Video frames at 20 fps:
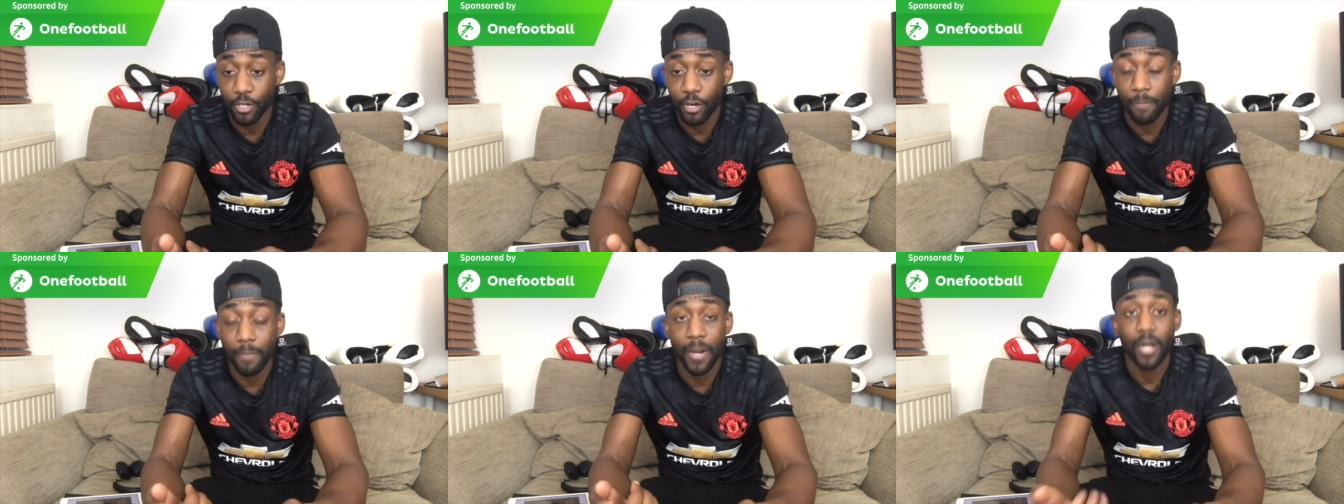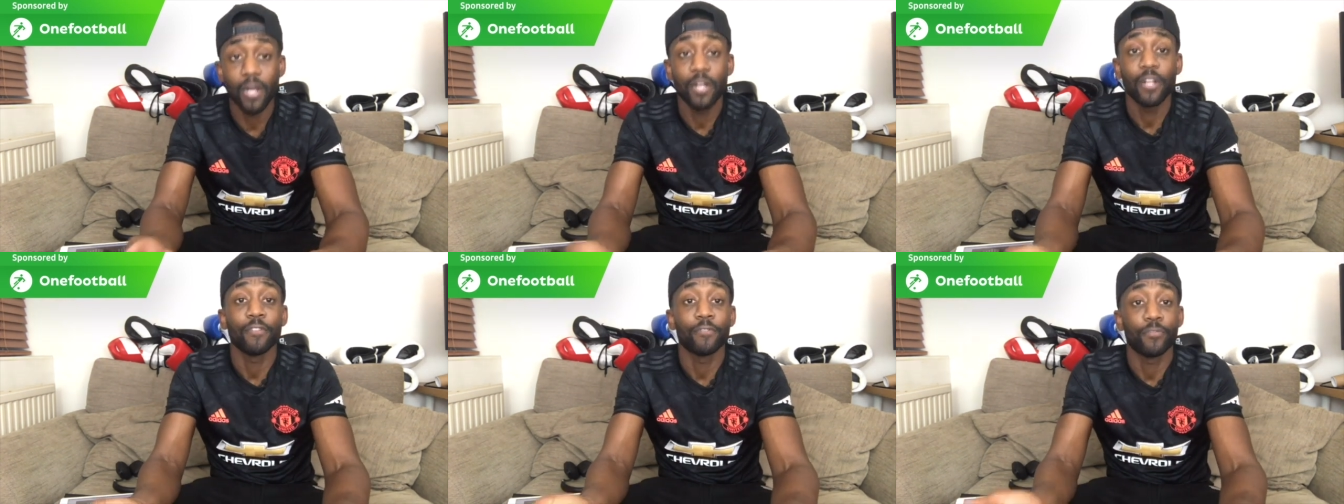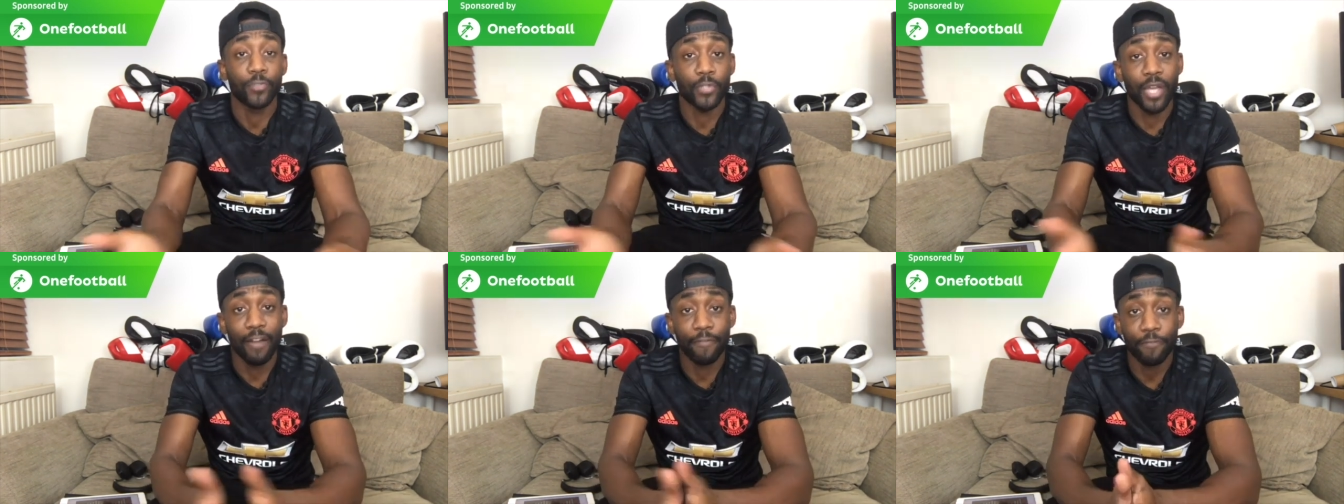but
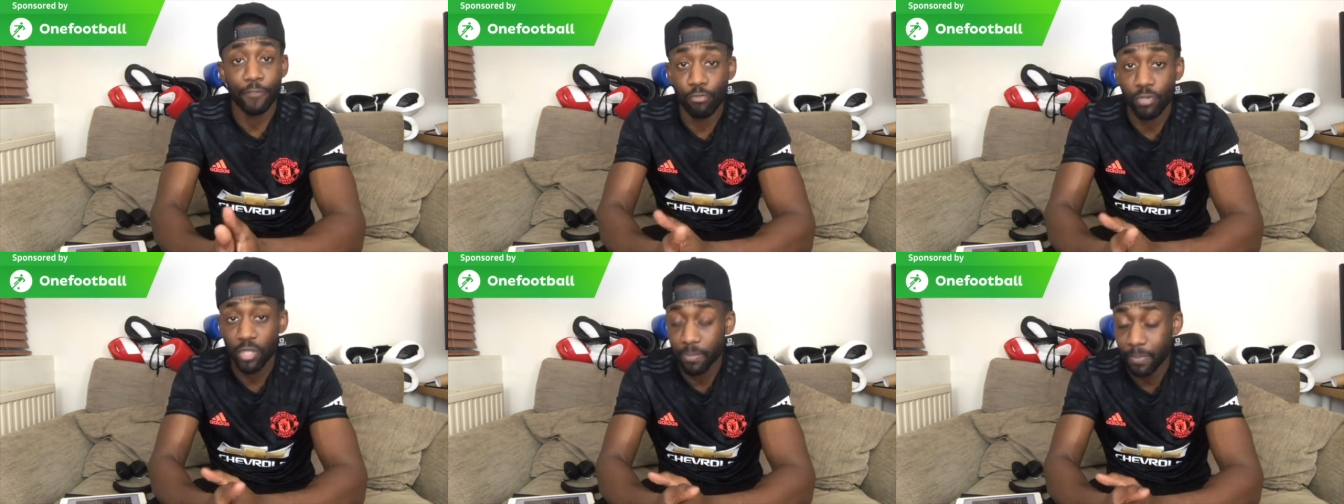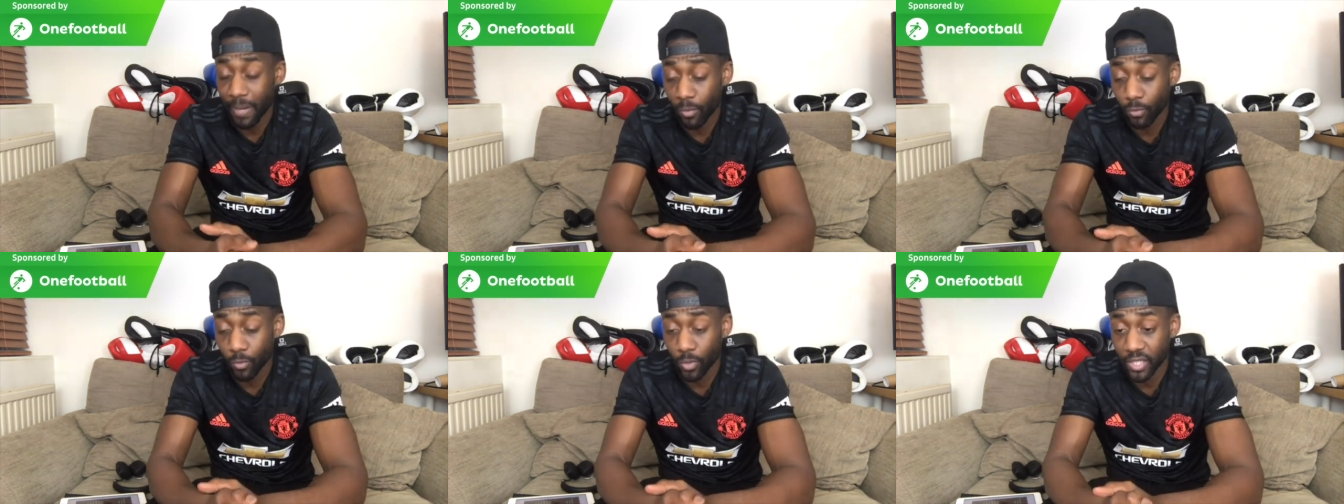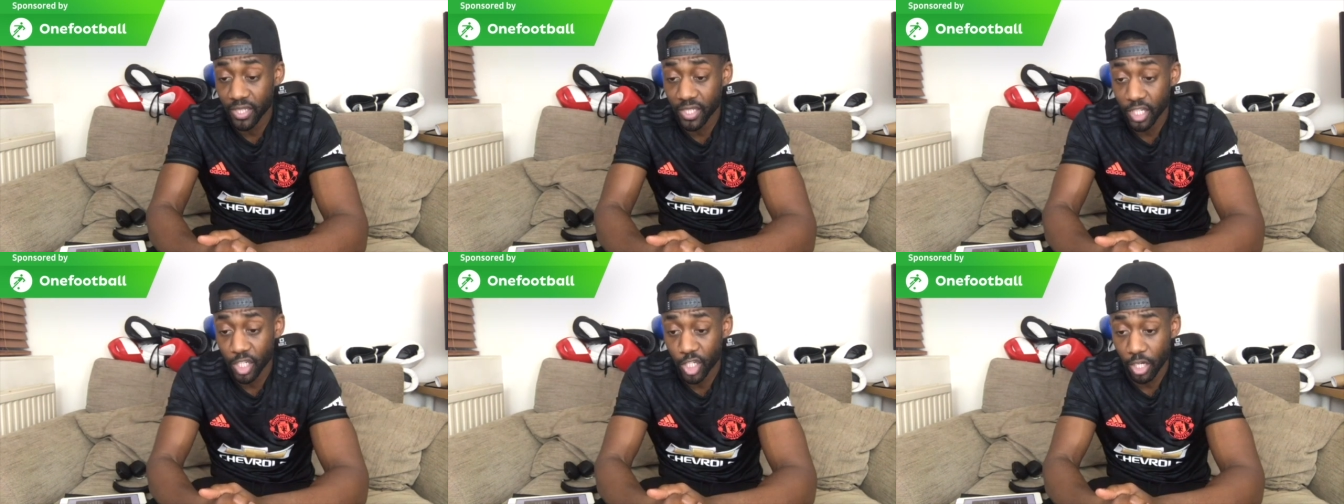you have to respect what
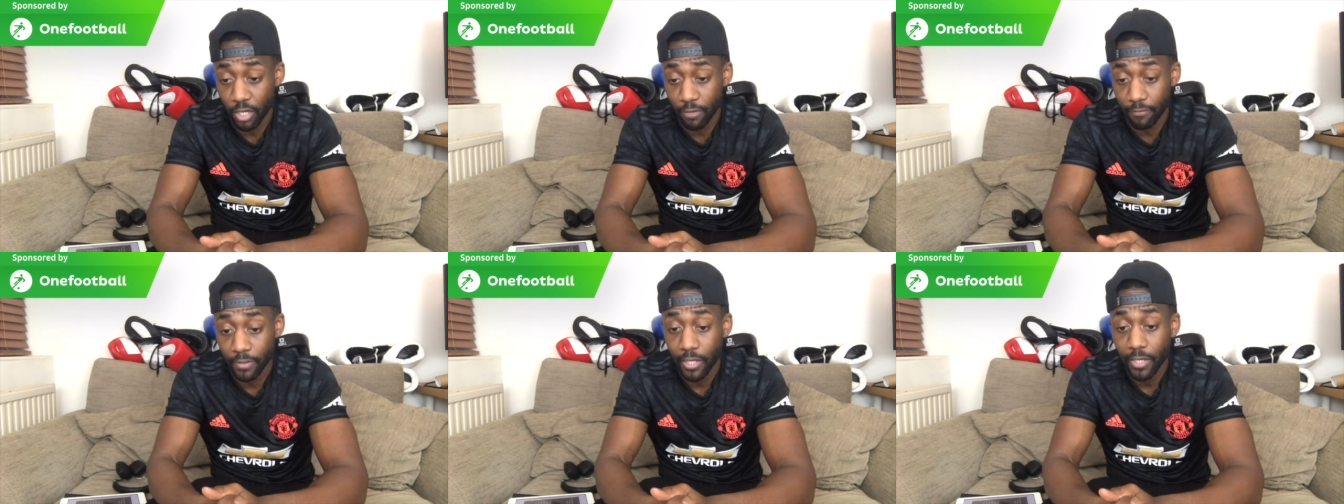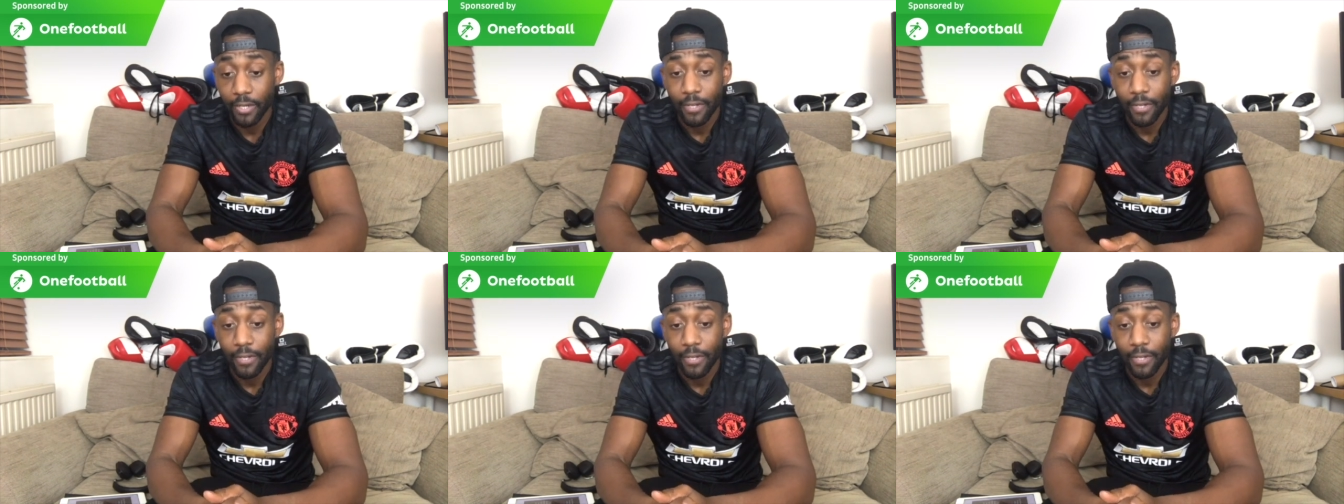he's achieved.